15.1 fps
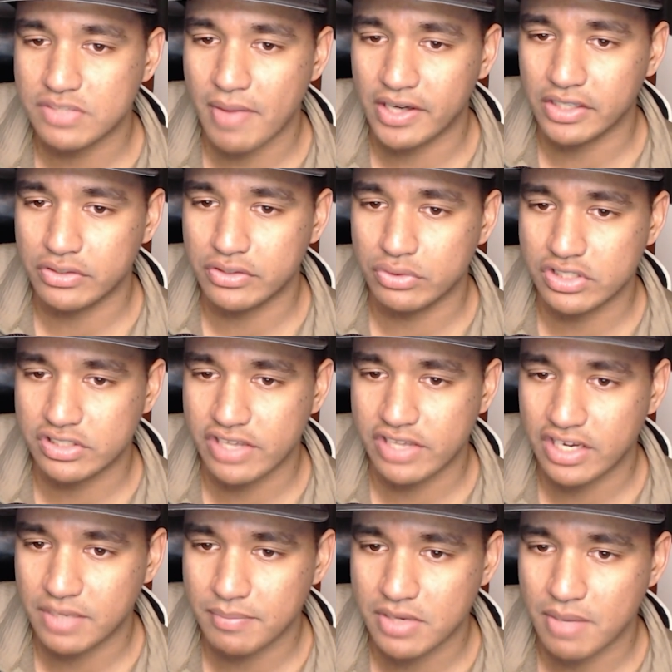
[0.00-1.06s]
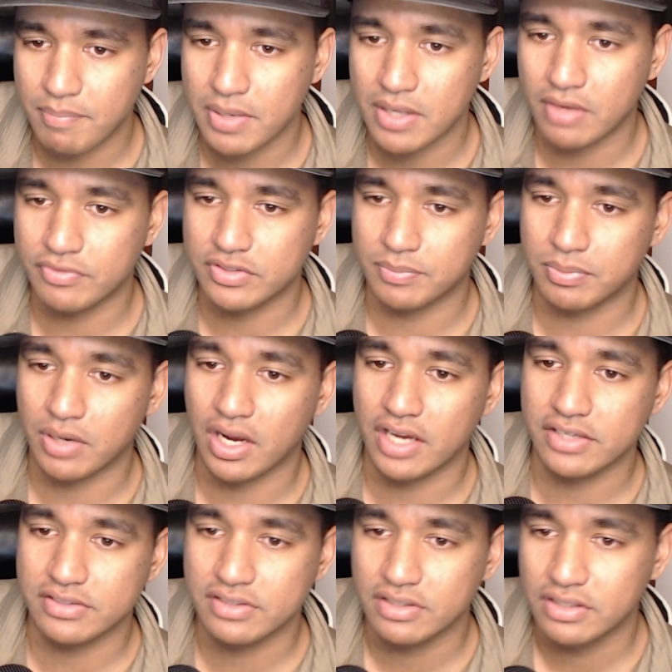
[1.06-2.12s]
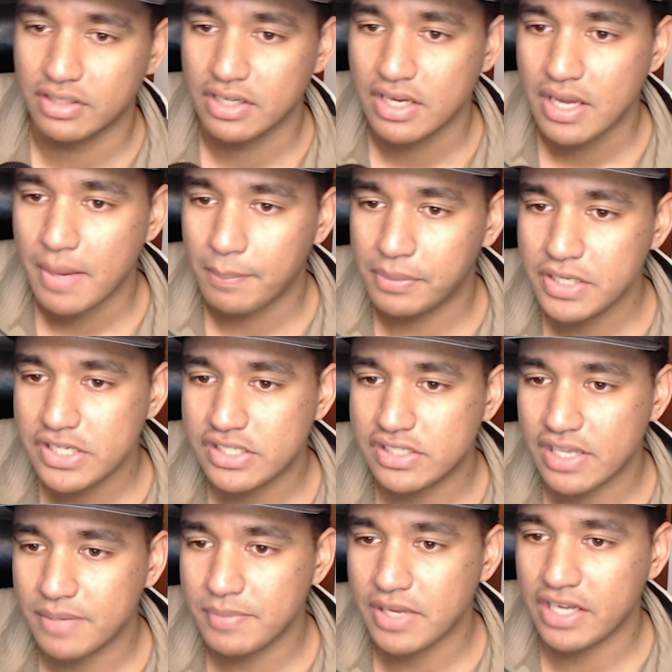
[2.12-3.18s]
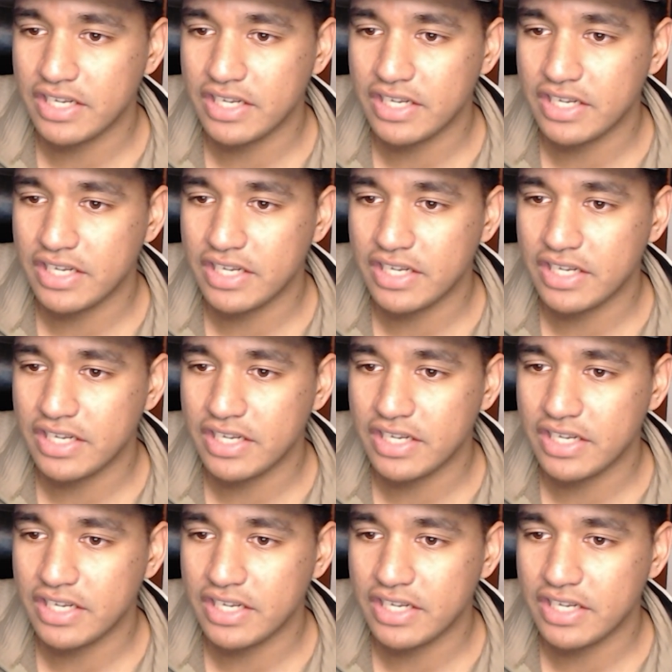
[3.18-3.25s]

magnitude has taken me a bit of surprise. Please send me any